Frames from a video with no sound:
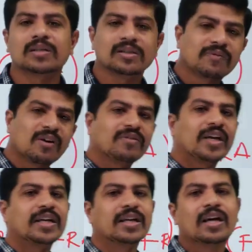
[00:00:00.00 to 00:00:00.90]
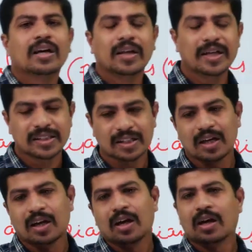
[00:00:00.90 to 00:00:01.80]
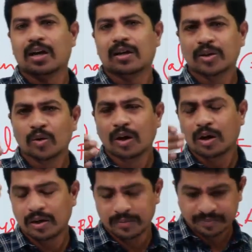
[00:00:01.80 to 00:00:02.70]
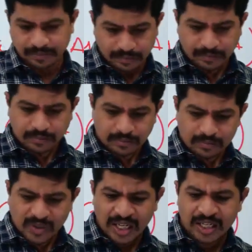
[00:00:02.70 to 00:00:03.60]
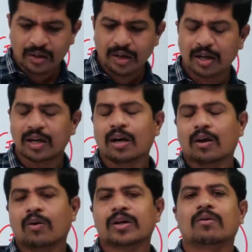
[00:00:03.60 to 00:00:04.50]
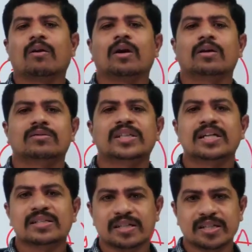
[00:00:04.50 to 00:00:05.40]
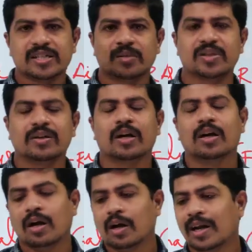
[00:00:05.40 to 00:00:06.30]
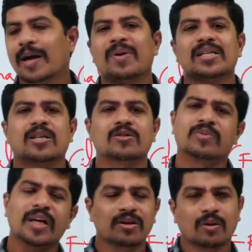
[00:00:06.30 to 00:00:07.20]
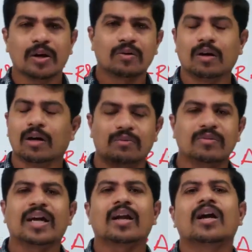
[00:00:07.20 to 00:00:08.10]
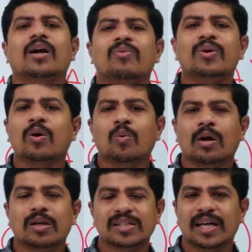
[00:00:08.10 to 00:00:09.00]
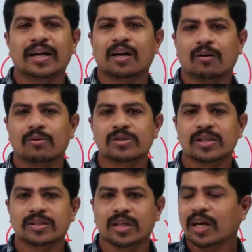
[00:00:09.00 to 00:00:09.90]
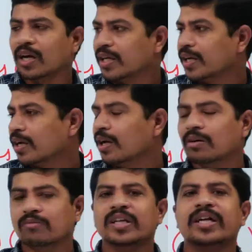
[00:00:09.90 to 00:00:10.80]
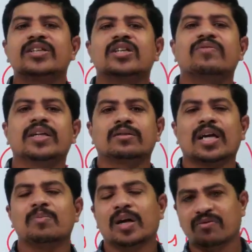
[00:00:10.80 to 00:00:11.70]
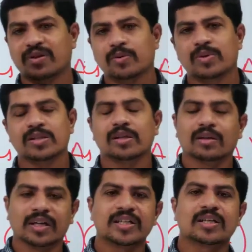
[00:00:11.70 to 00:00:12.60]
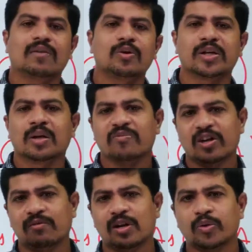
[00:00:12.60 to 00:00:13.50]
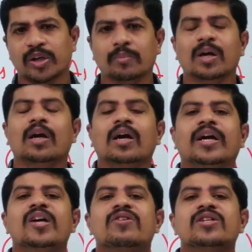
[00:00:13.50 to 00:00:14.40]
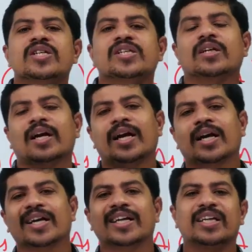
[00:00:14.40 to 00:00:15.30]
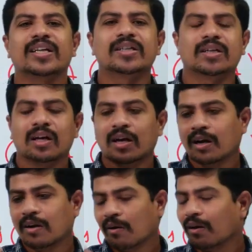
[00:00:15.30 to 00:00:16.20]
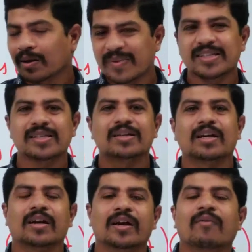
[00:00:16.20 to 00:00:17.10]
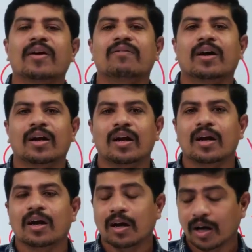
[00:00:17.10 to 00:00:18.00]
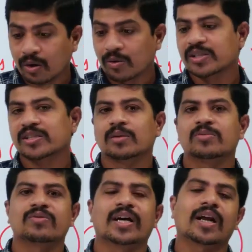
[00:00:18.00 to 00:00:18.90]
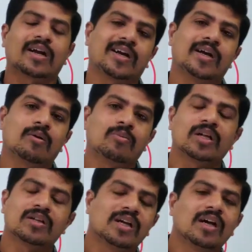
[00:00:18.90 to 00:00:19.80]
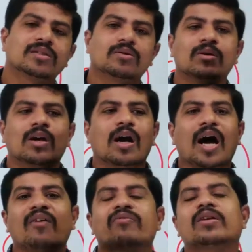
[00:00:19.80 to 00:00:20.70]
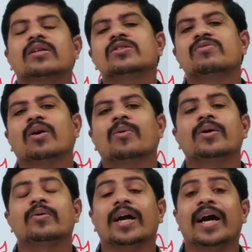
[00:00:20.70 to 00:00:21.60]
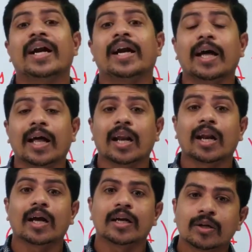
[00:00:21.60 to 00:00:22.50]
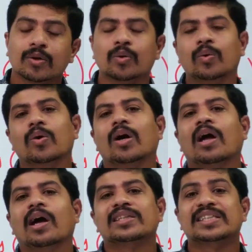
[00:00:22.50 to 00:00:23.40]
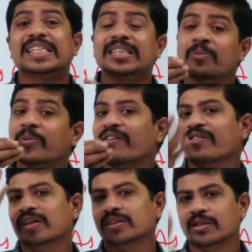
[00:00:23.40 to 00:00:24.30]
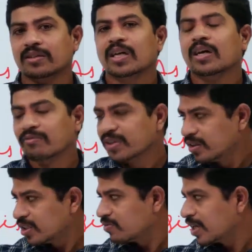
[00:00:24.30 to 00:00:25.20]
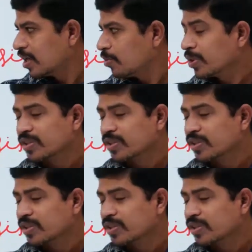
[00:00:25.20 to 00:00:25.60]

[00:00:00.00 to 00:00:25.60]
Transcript: f of at, that is you learned in your what do you call signals and systems in Laplace transform. There you are going to learn. We don't want scaling and all those things. Here we need shifting, time and frequency, initial value theorem, final value theorem, differentiation and integration, and all the basics that are required for control systems we are done with. So after this we are going to enter into system definition. With this we are done with